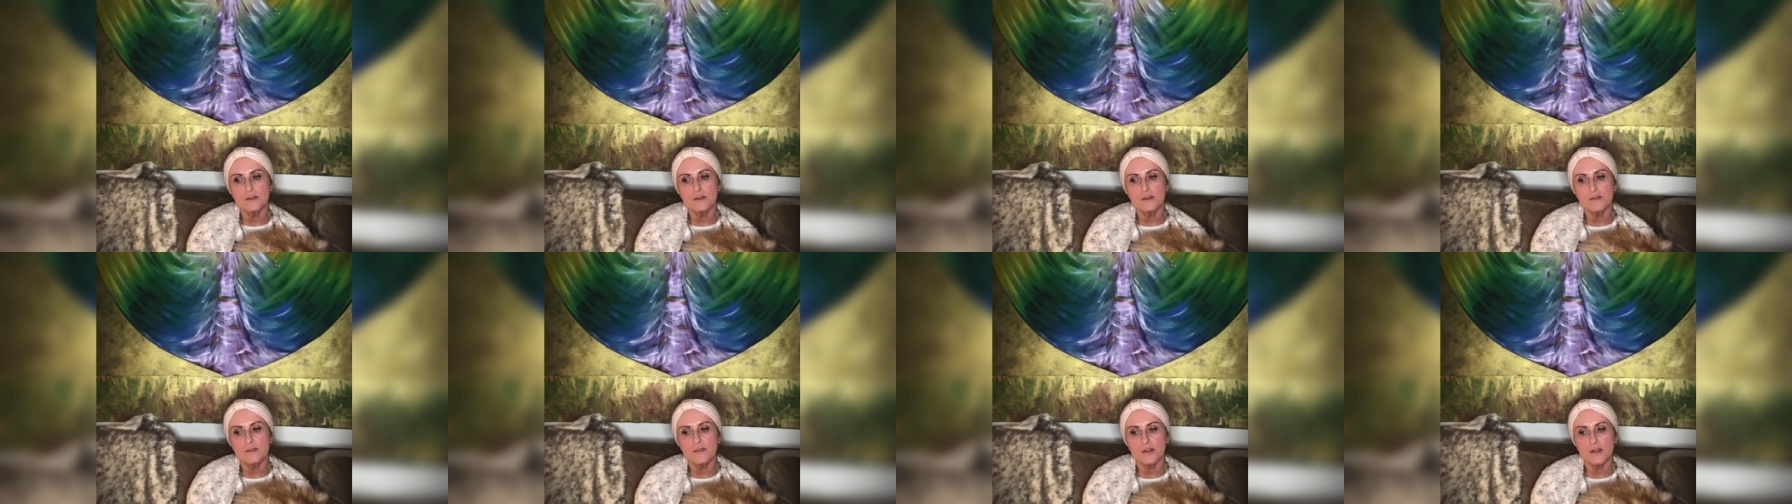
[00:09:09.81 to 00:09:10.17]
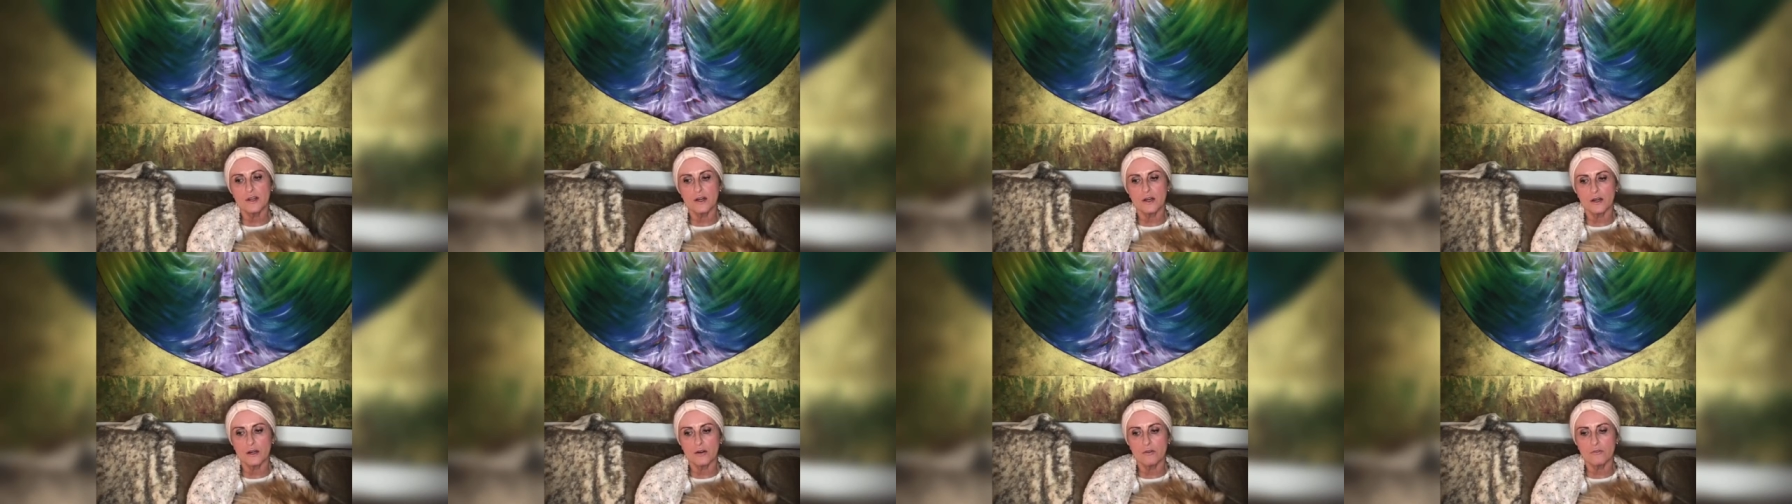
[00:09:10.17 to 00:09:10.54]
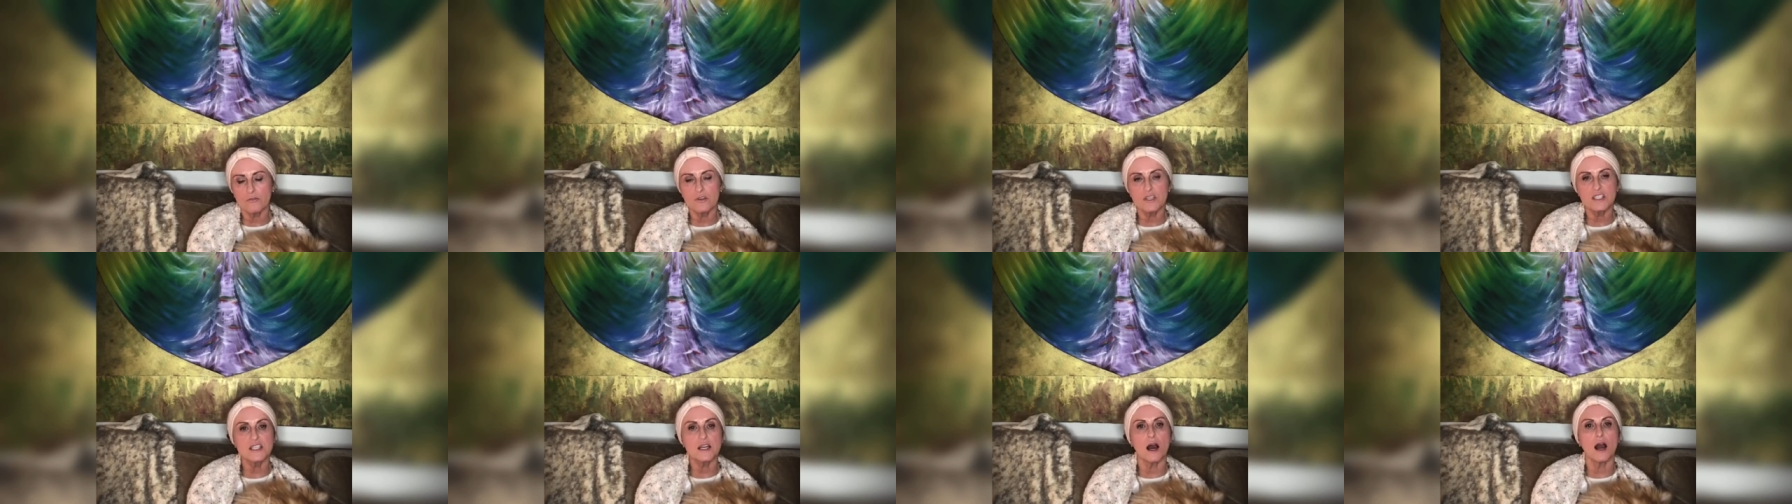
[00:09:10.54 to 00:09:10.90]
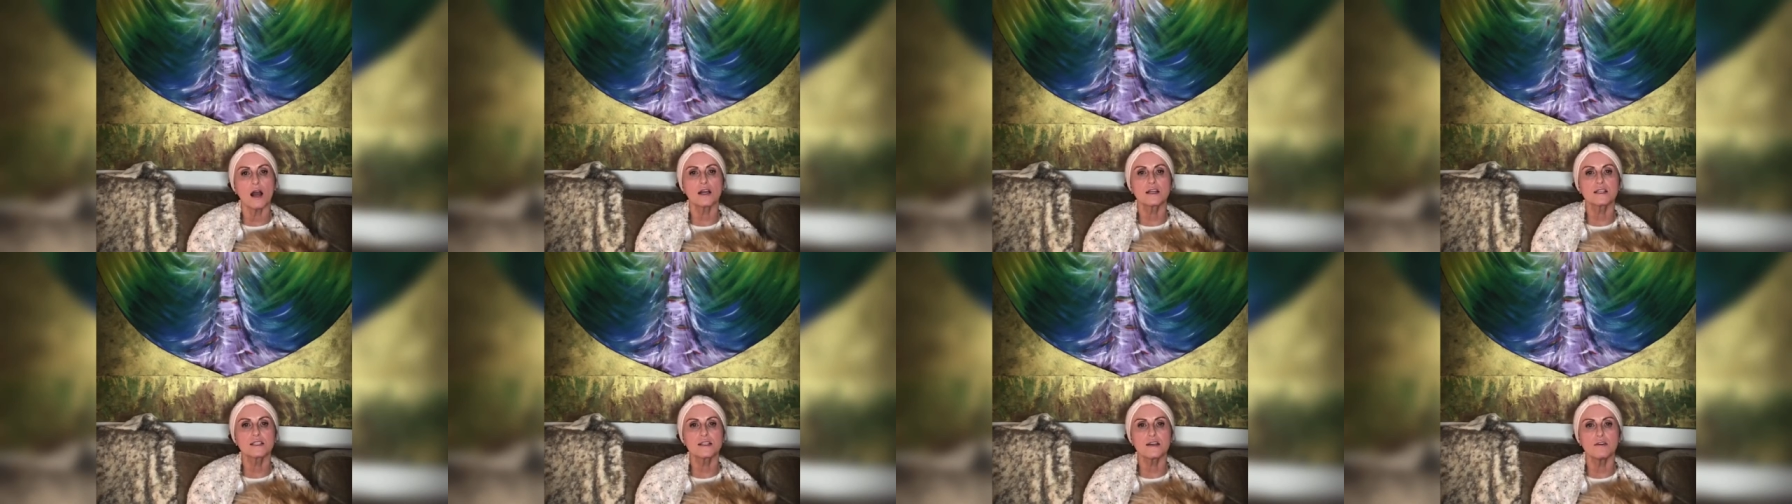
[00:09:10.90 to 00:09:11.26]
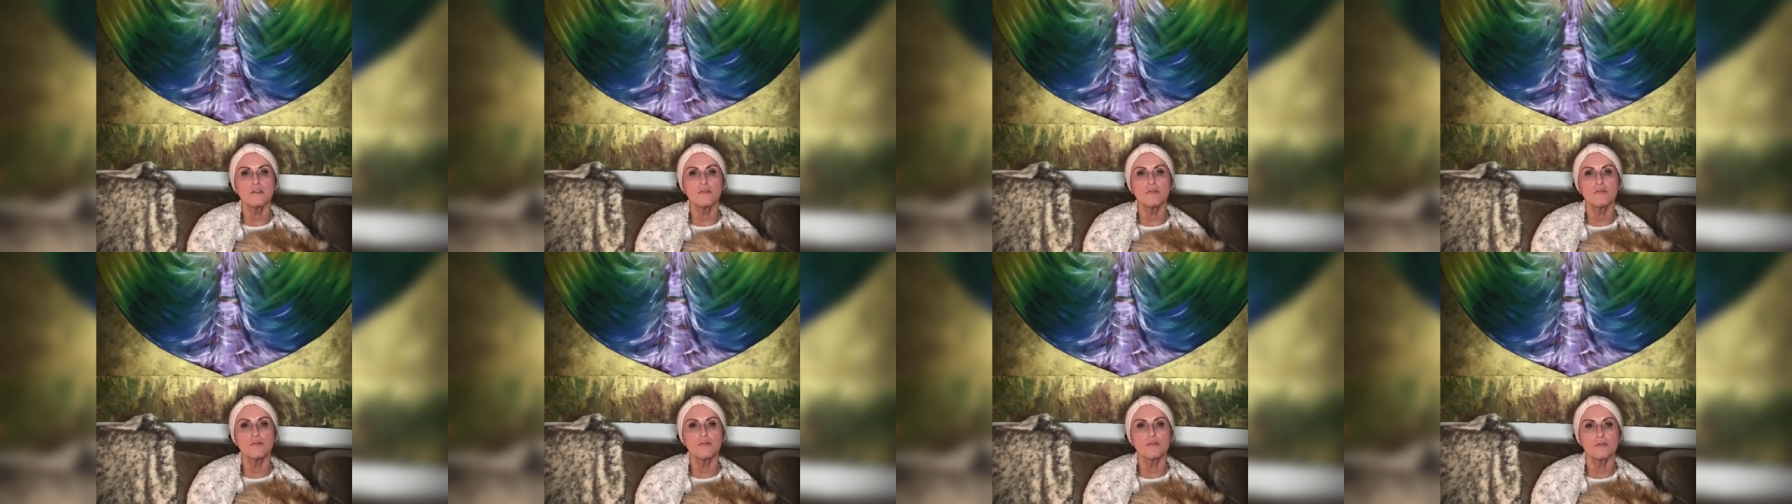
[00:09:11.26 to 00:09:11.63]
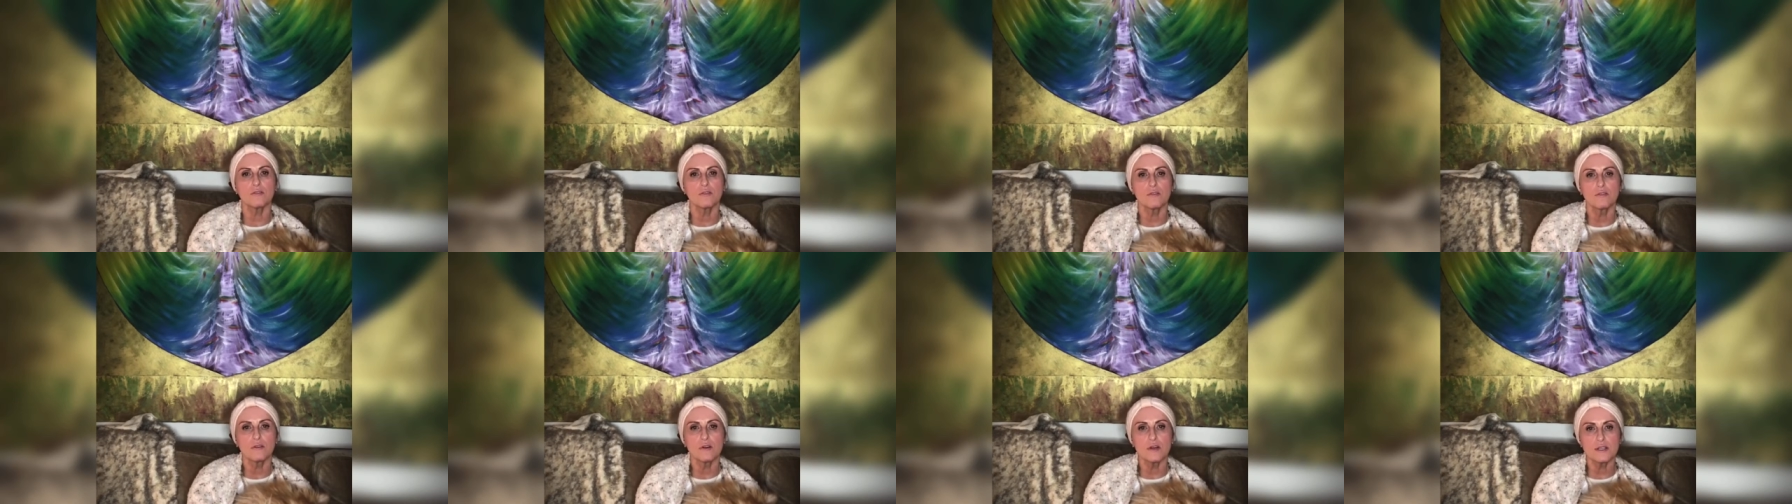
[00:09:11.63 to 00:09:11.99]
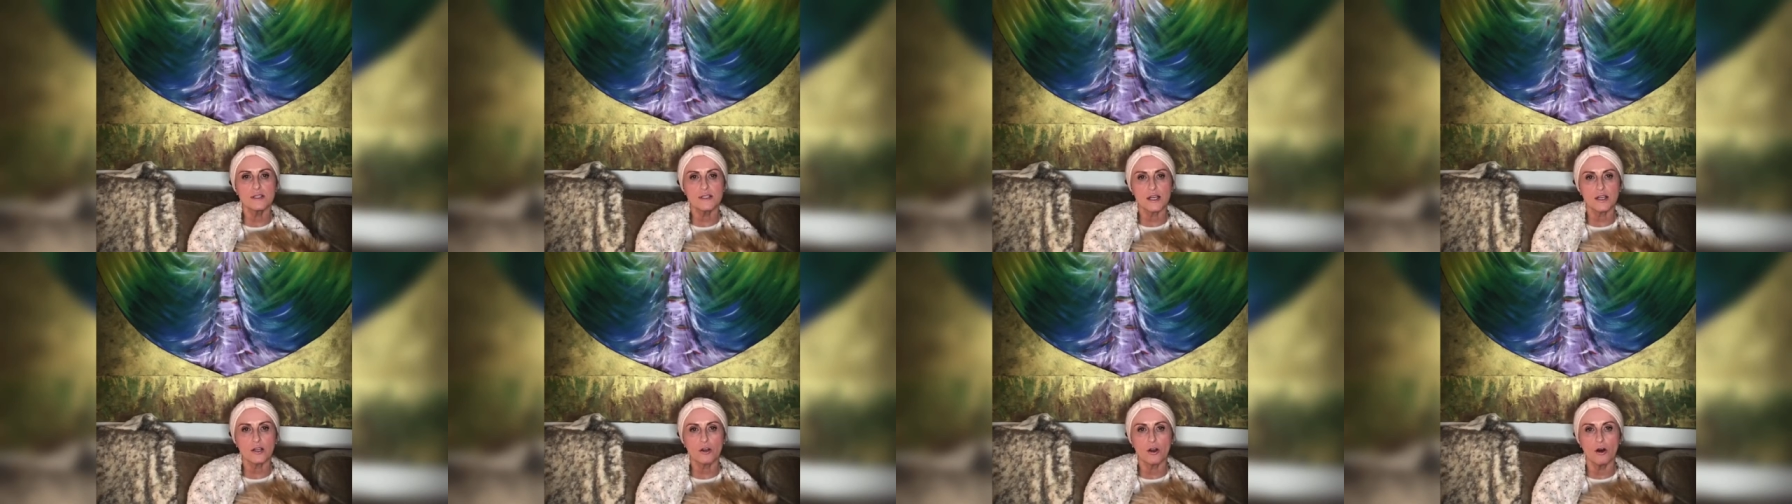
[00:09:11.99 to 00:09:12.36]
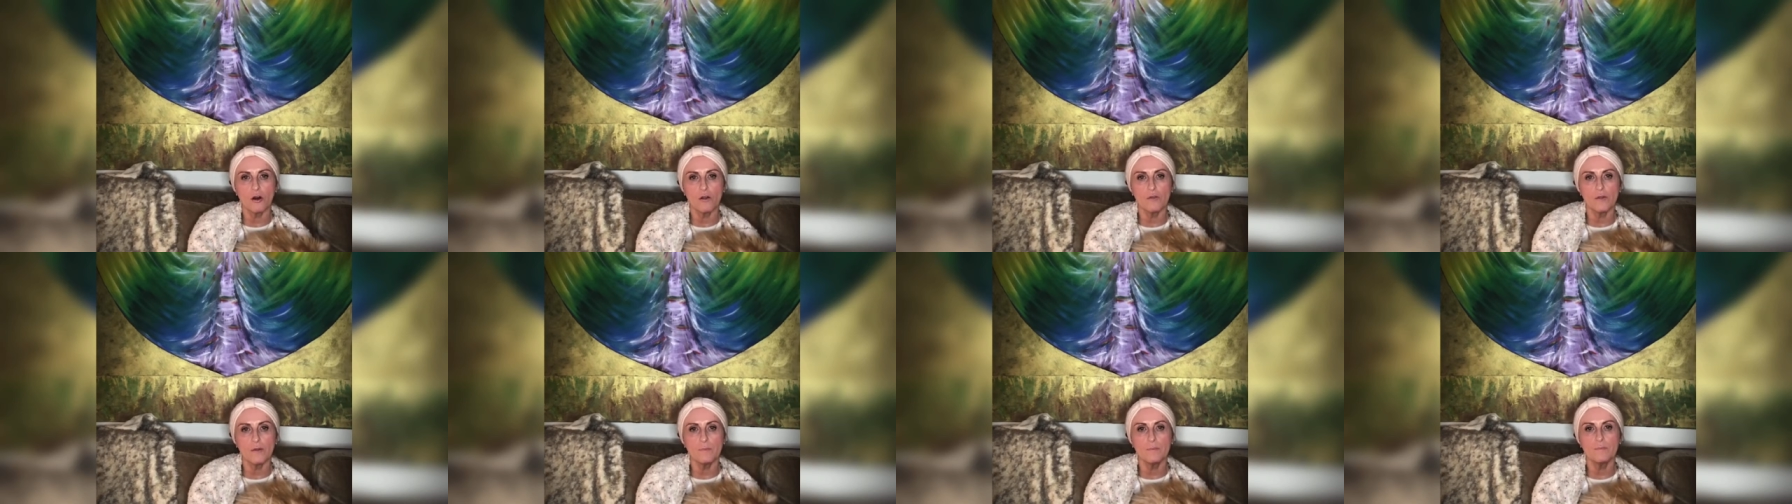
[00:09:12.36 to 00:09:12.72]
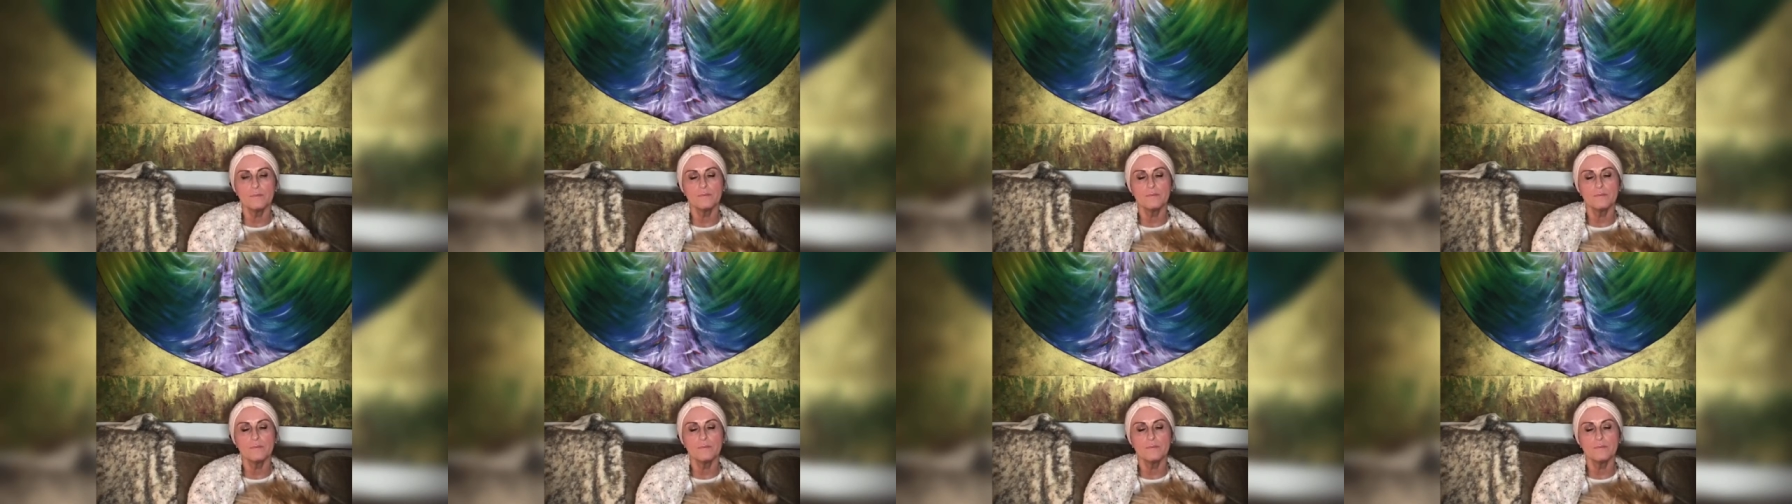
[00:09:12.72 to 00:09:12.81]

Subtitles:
They are reductive, as I call them,